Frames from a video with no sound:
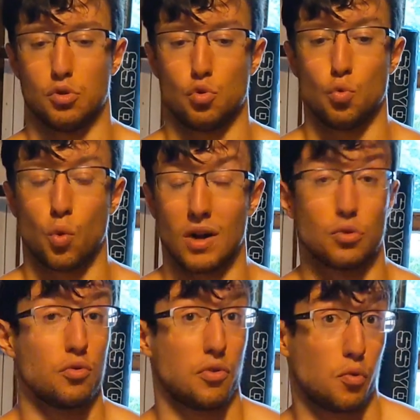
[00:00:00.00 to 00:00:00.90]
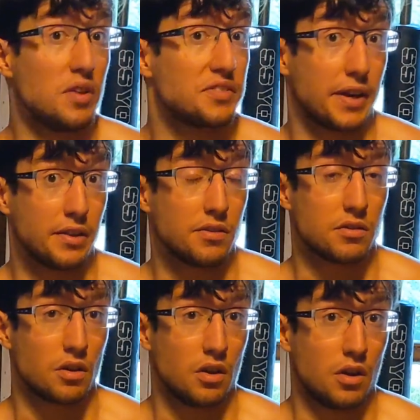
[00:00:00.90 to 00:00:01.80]
I do 1 to 3
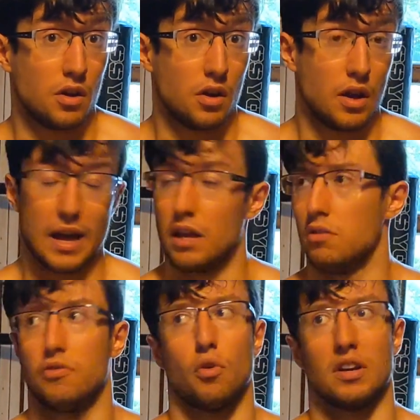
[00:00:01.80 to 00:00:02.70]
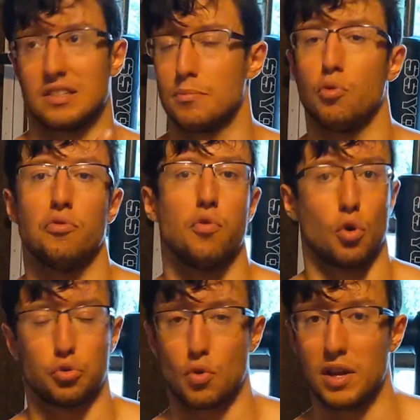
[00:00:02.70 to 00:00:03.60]
sets, and for example,
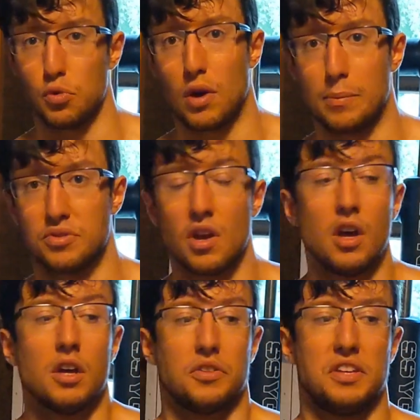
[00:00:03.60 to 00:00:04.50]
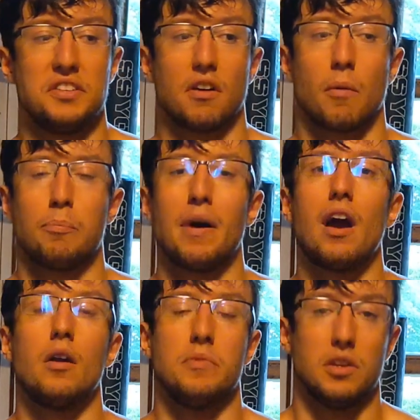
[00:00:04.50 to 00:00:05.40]
4 to 8 reps, these are
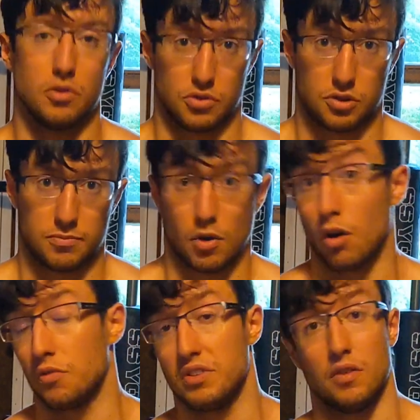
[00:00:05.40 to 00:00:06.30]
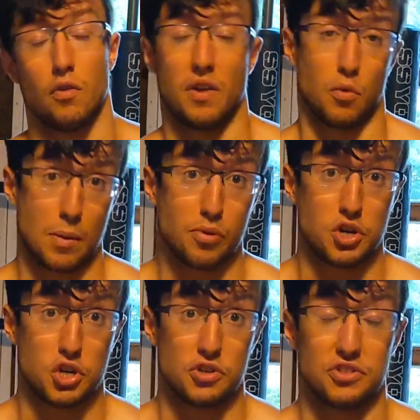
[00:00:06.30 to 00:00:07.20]
parameters of the evolving rep
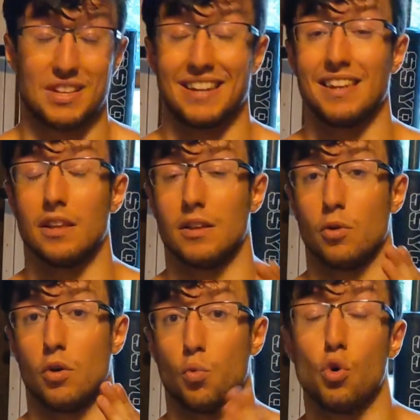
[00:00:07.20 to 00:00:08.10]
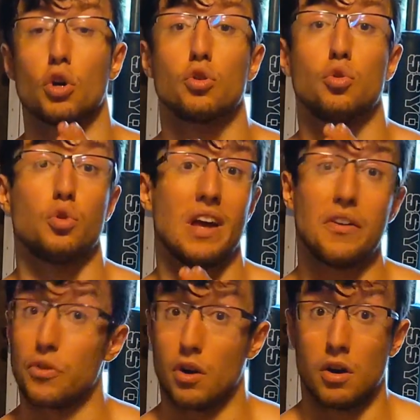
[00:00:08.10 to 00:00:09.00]
ranges that work
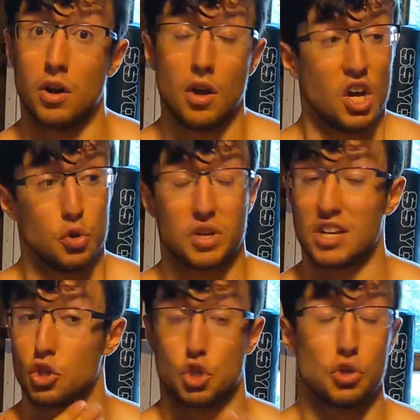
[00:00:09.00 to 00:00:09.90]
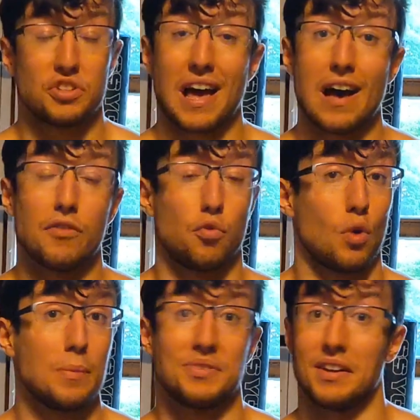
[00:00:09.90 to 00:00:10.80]
together. You can just have
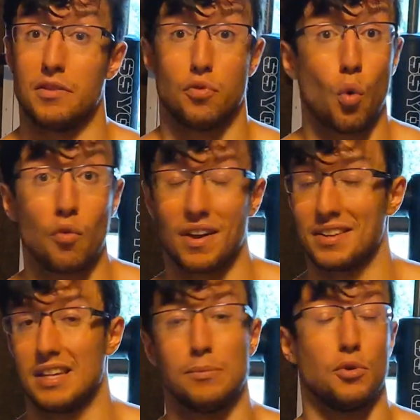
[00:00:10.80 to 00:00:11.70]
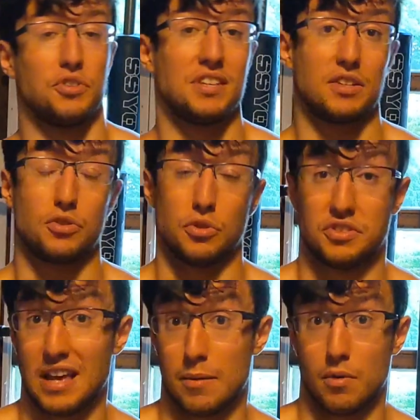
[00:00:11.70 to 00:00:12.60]
reps that evolve and keep the sets the
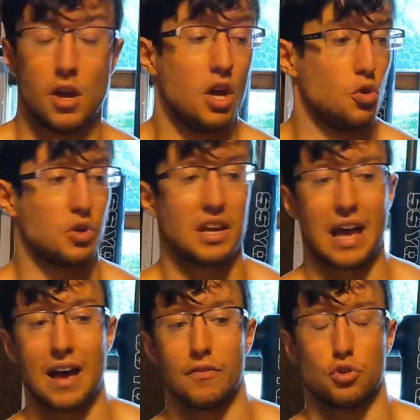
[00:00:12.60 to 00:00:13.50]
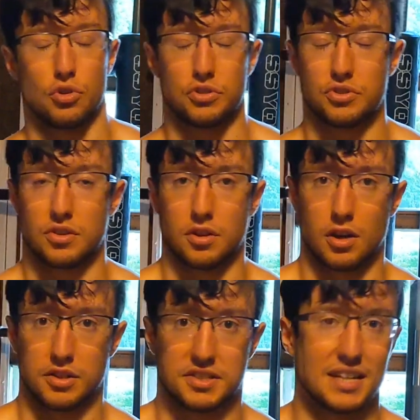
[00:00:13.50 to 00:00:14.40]
same. You can have just
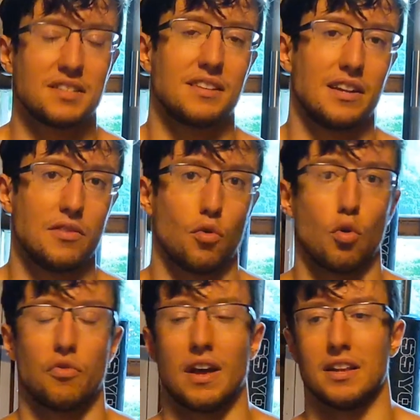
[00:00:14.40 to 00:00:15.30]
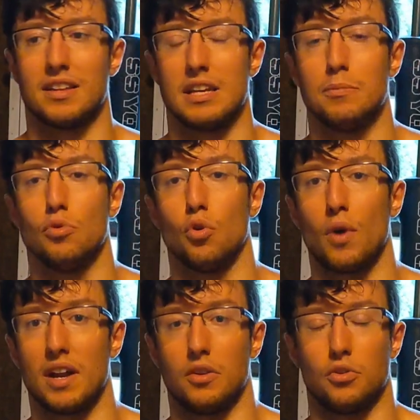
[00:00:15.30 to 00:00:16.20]
sets that evolve and keep the
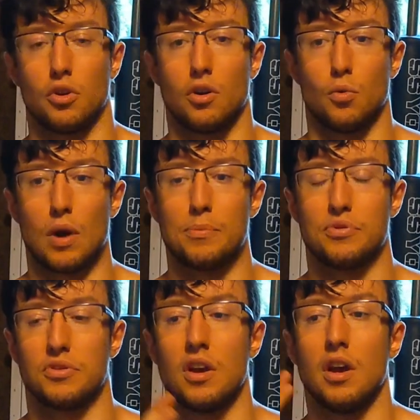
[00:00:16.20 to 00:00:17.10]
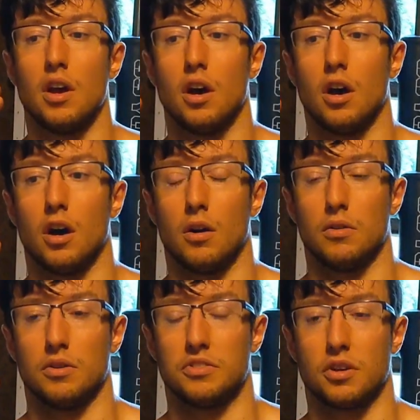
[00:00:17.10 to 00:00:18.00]
reps
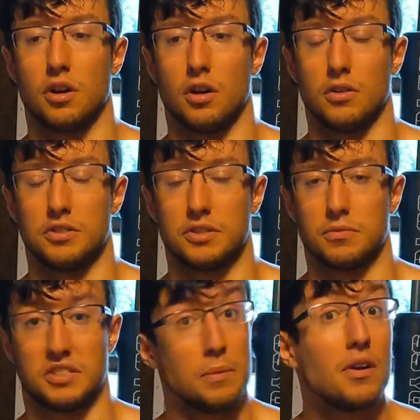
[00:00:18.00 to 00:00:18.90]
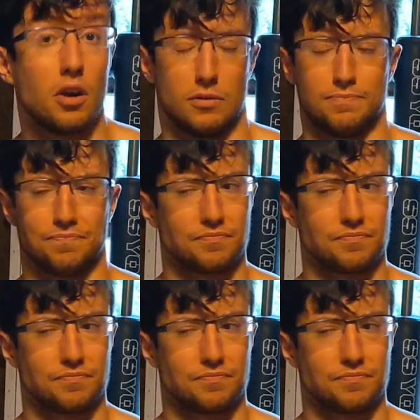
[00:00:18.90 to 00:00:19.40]
similar.